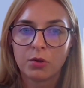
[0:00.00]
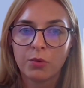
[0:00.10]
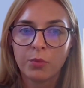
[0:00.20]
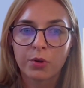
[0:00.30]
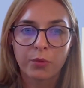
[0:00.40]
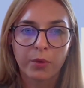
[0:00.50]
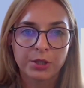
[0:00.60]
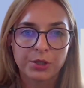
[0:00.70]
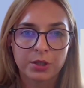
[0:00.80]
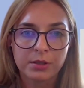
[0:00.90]
No more
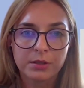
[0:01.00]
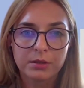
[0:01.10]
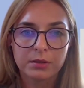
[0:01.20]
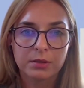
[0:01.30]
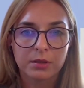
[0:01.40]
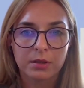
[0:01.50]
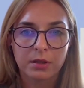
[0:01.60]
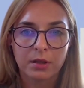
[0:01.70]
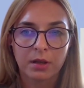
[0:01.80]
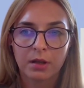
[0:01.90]
questions.
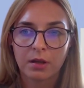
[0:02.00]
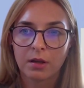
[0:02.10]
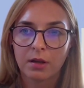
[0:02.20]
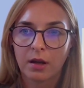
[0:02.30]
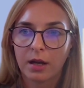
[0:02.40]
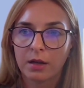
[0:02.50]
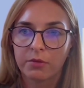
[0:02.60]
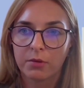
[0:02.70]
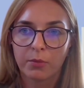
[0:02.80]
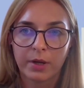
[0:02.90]
I
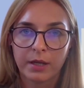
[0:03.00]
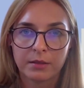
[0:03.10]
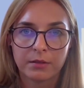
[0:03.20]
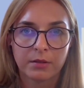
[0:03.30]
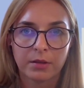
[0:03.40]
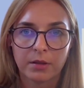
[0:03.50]
will wait